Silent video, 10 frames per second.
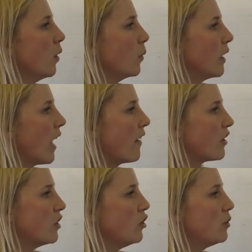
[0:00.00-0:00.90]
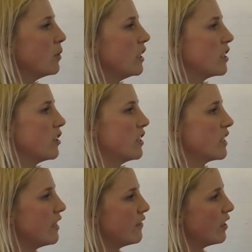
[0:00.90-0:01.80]
we have our numerator is
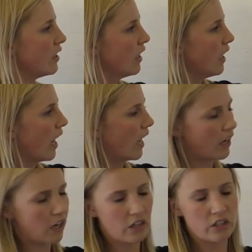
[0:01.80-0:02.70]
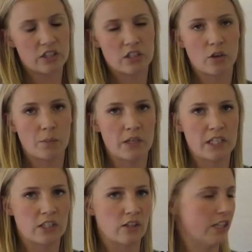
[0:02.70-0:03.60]
even and our
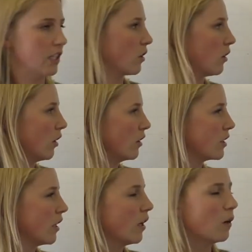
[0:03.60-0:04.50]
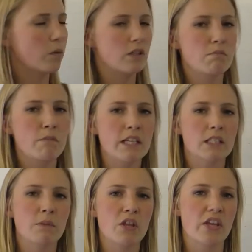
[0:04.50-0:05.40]
denominator is odd, which
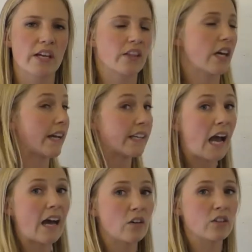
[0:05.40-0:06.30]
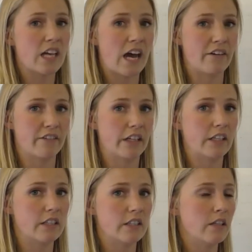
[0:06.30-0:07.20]
makes me think that I cannot halve it.
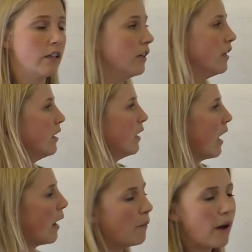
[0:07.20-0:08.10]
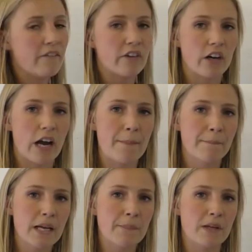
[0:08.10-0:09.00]
However, I
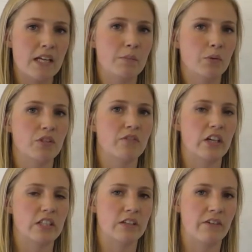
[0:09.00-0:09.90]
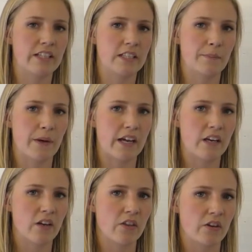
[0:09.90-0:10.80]
might be able to divide it by
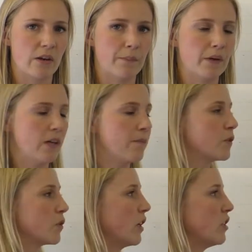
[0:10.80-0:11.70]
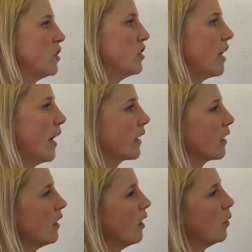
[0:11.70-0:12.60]
another number, so I should check.
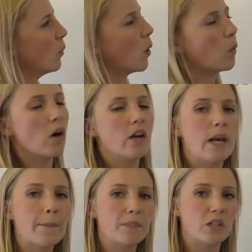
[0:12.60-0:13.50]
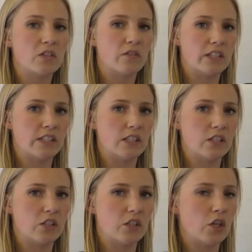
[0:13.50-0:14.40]
Well, what numbers fit
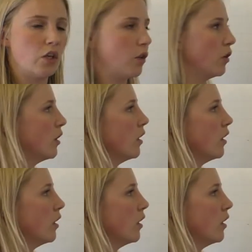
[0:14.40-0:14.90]
into 2?